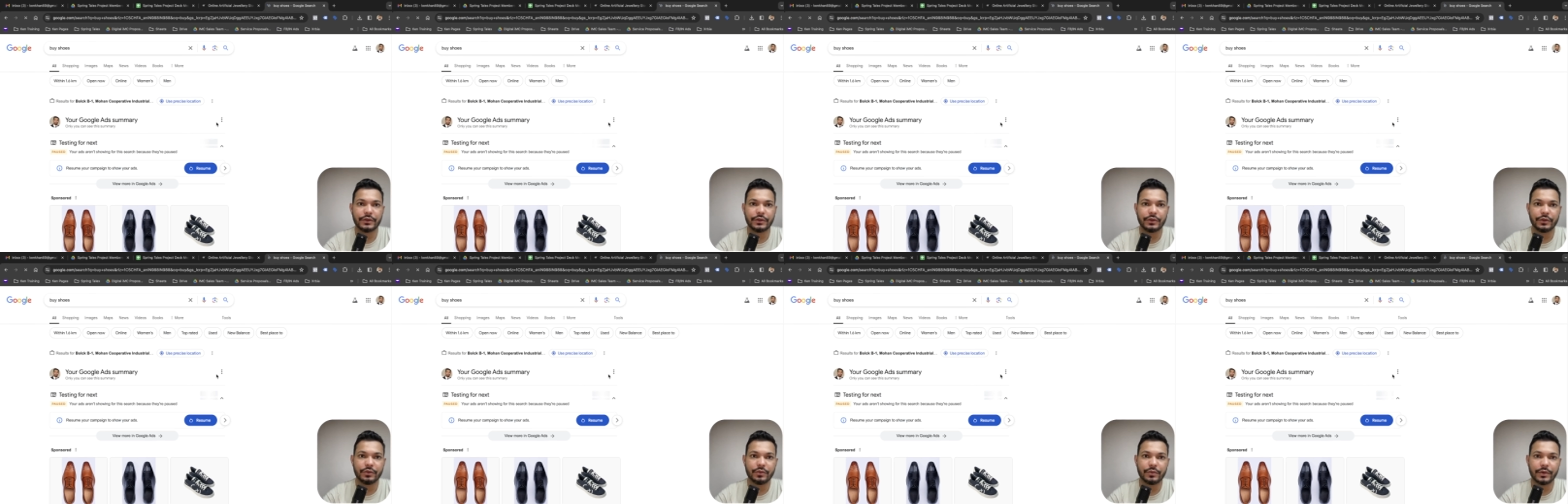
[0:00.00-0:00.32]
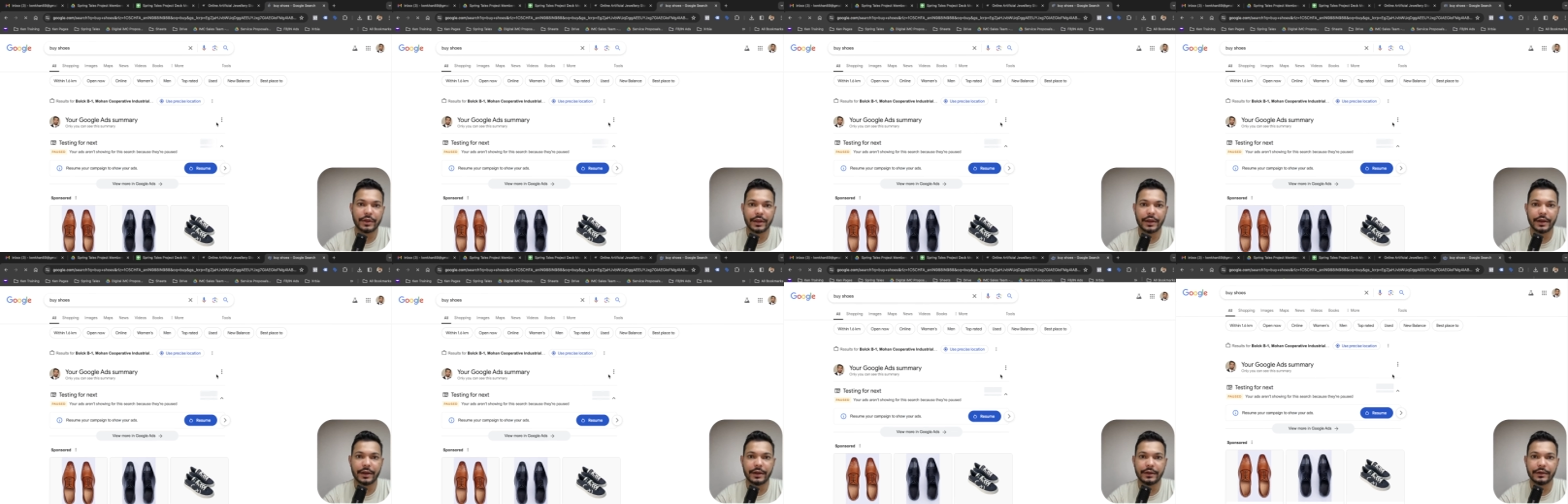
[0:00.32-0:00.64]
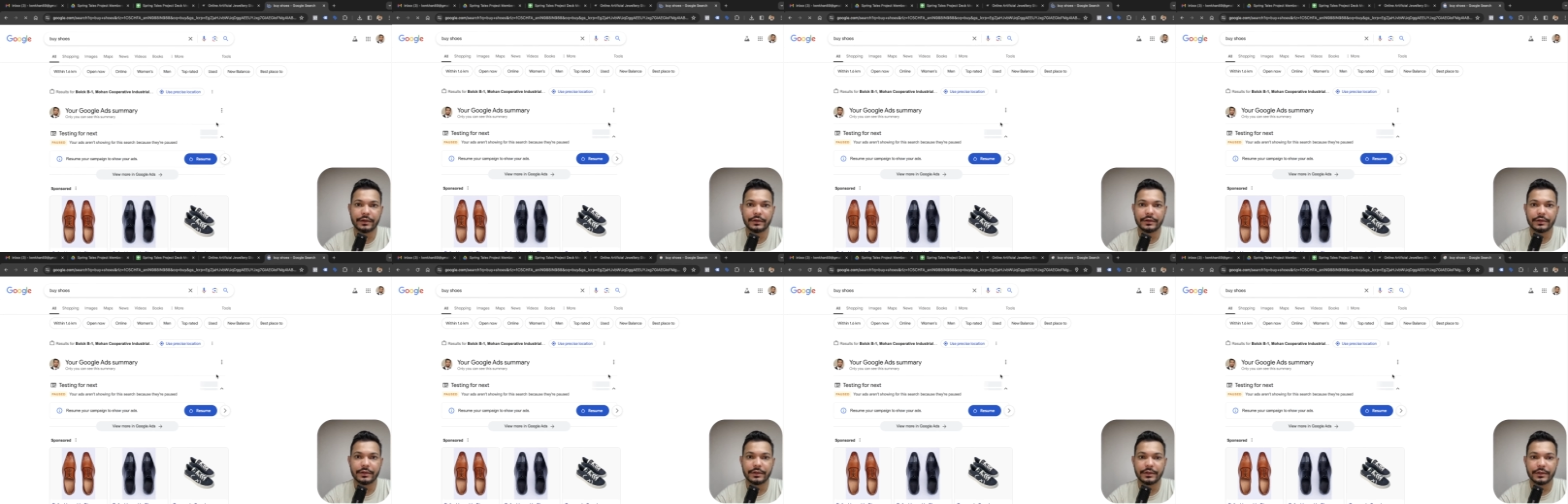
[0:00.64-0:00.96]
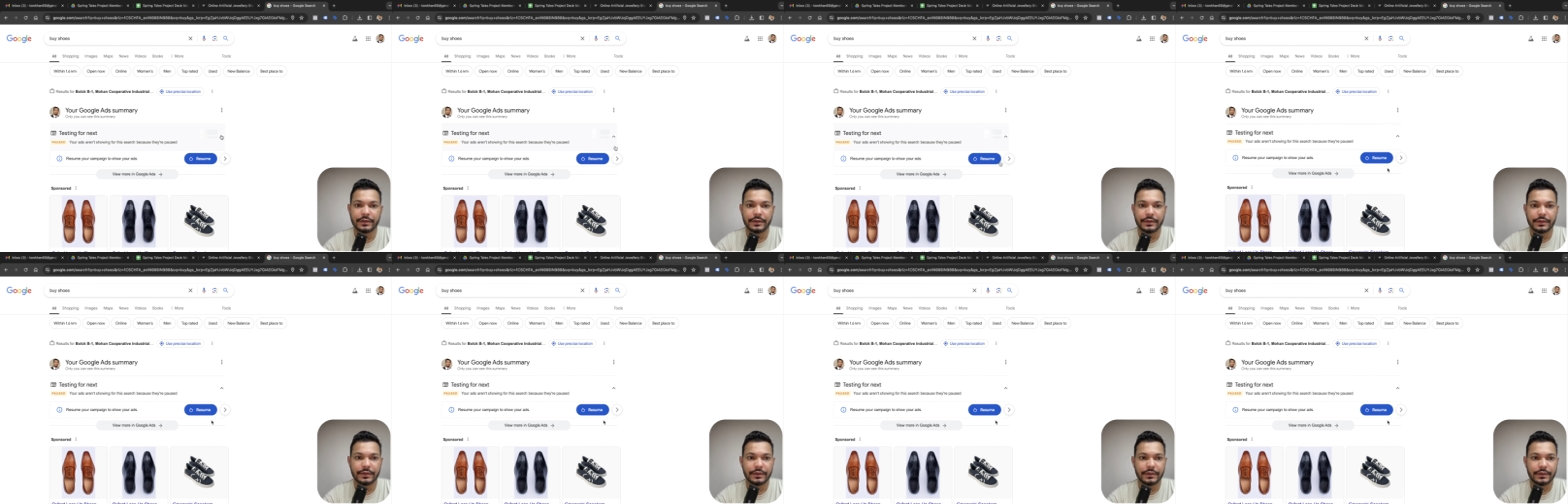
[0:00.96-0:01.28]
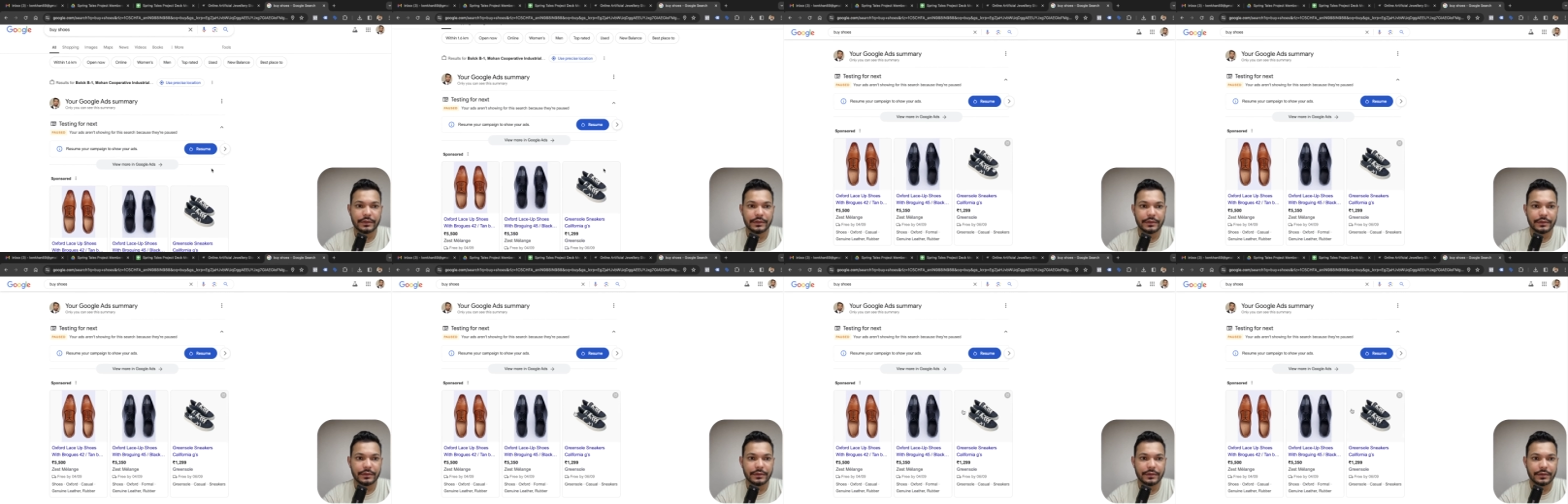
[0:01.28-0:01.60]
you get
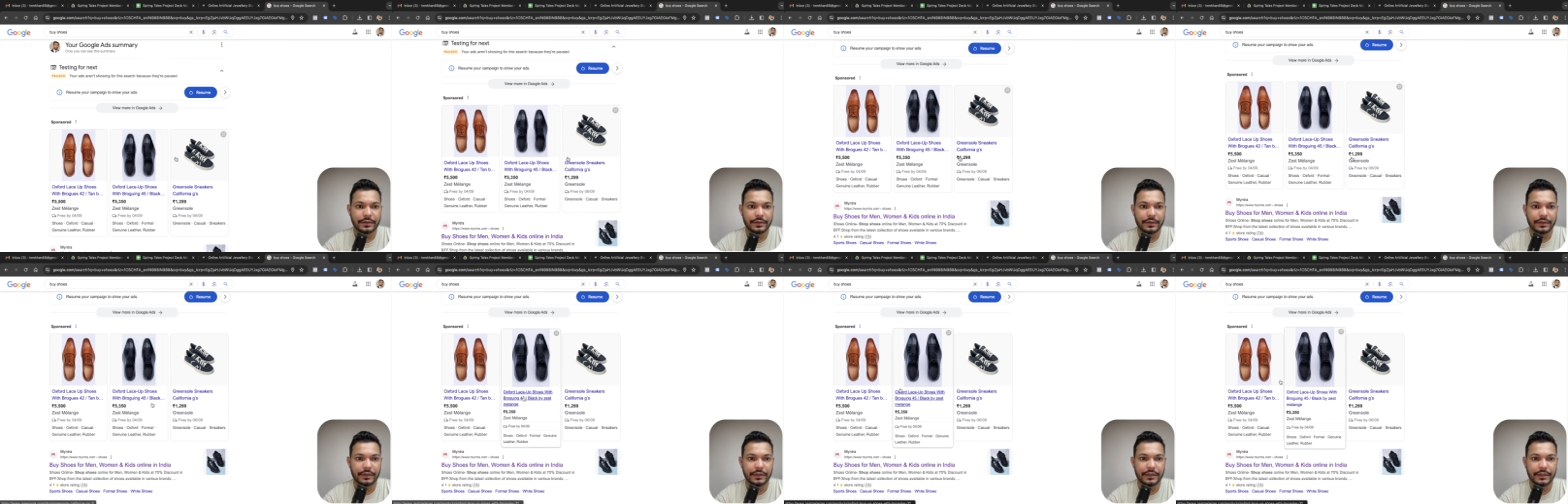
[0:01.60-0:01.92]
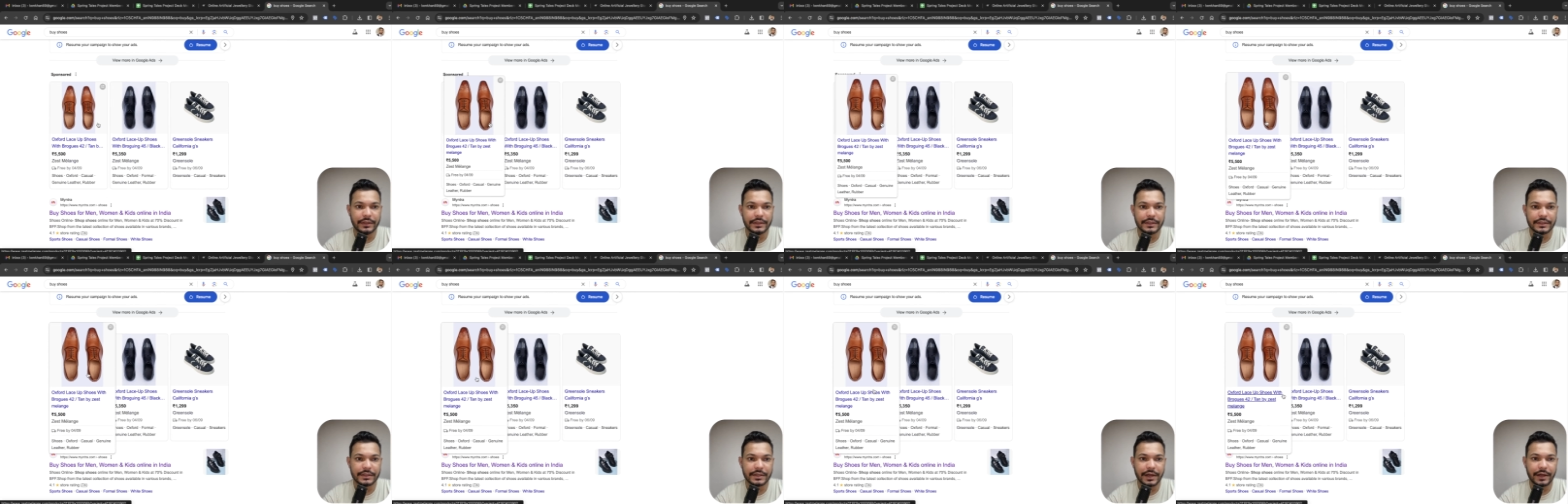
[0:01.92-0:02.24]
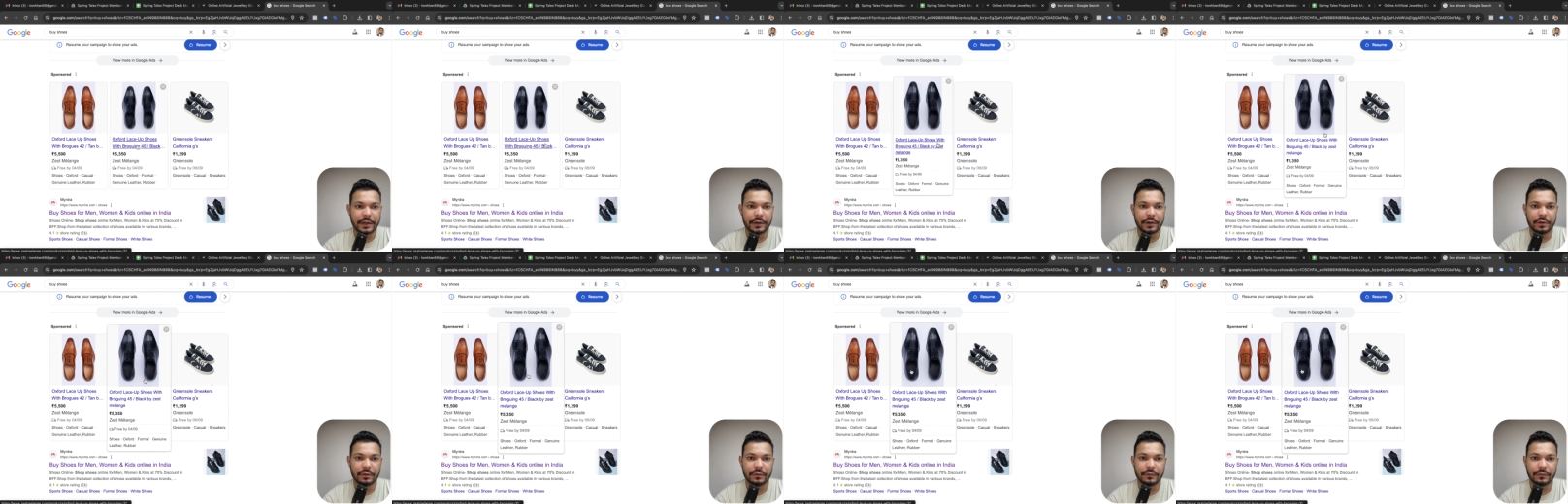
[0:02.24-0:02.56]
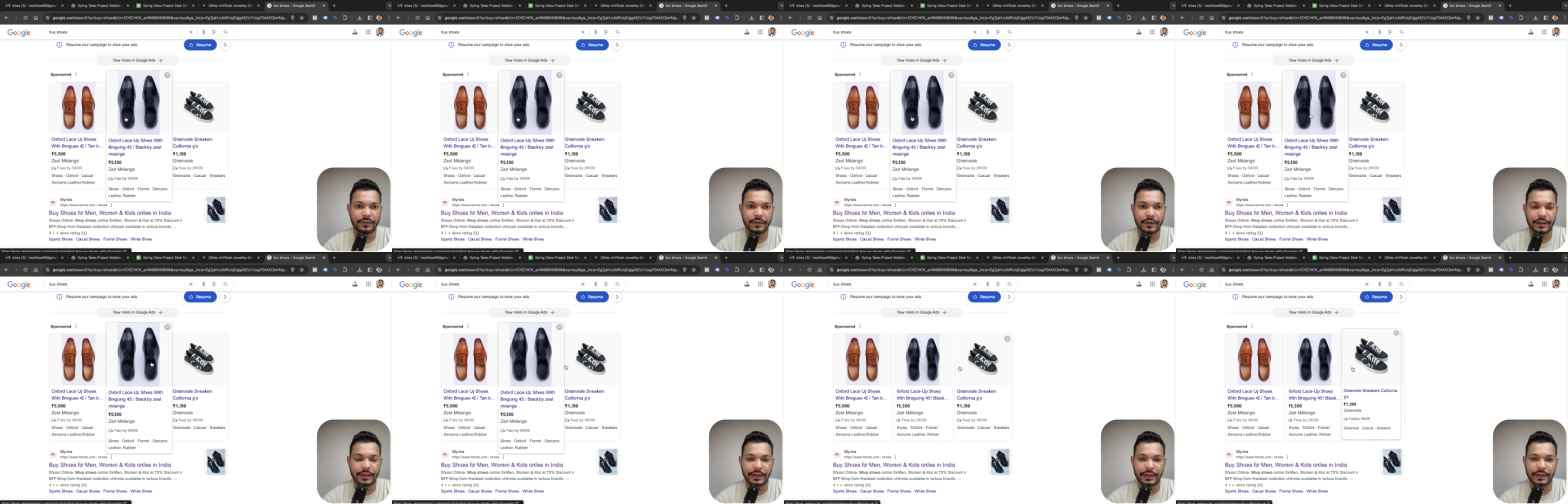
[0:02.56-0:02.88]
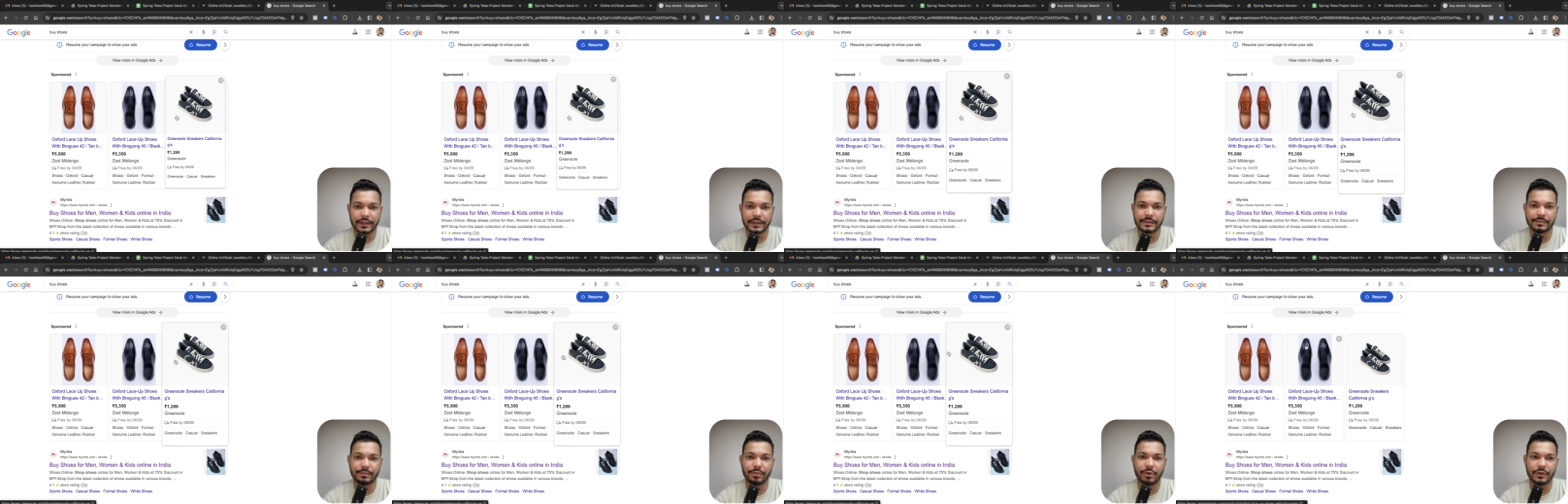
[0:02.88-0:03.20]
these kind of
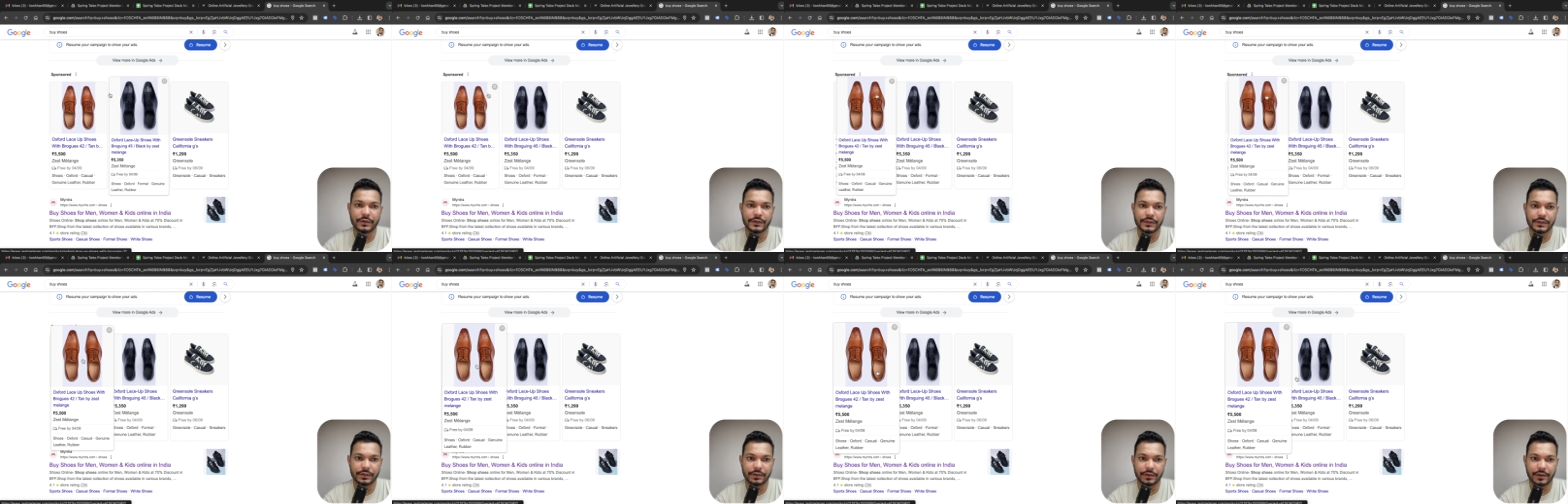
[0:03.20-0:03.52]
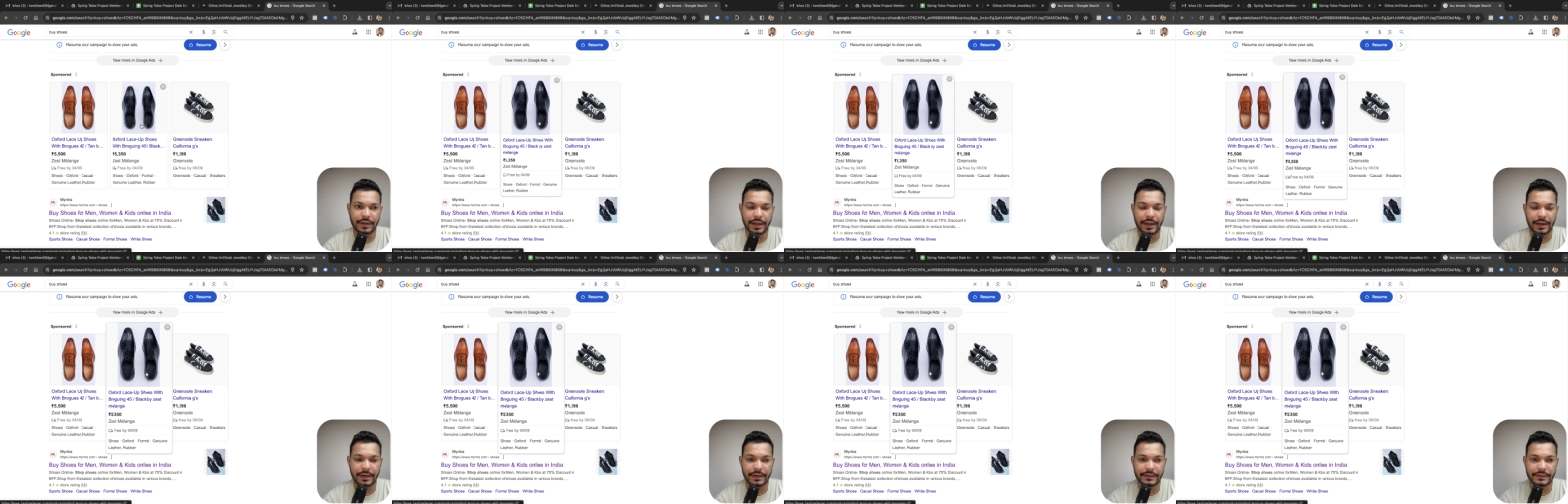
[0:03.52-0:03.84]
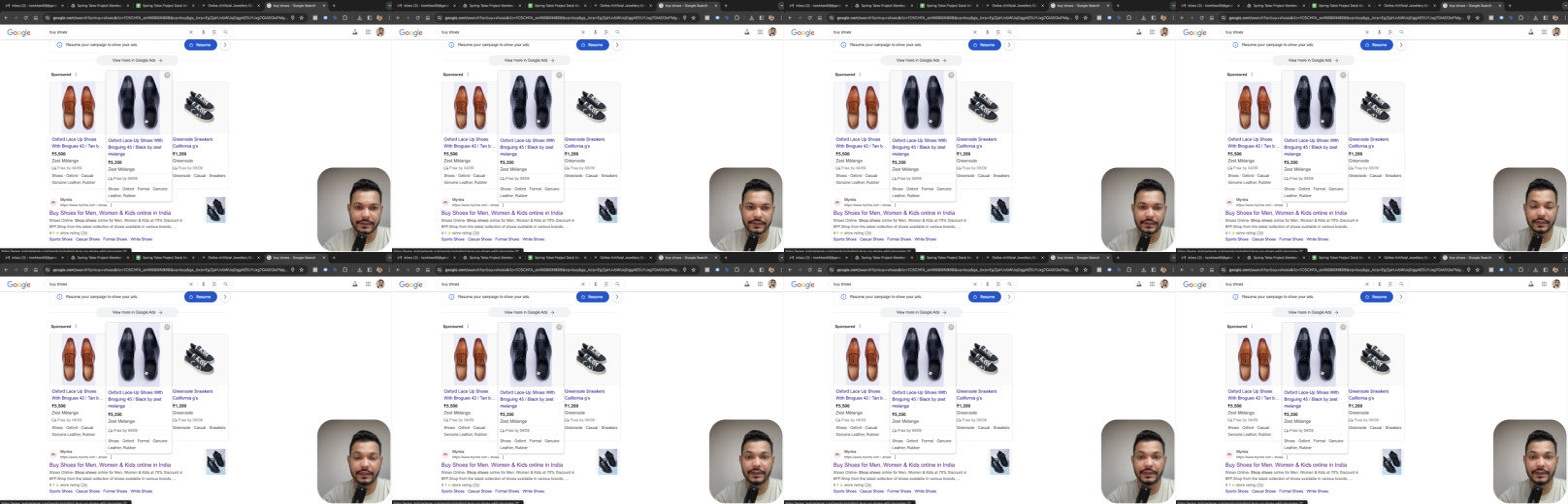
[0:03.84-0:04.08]
sponsored ads.